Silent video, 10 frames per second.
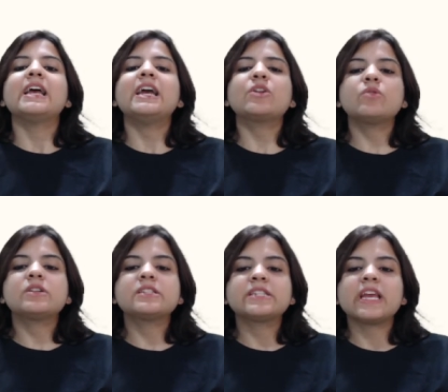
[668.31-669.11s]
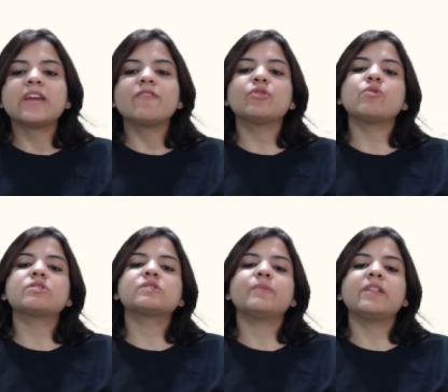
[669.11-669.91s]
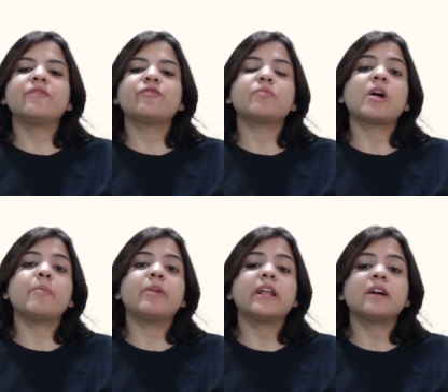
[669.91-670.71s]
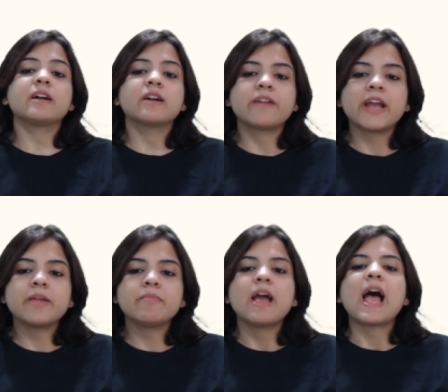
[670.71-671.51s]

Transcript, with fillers: it could save those men from committing a crime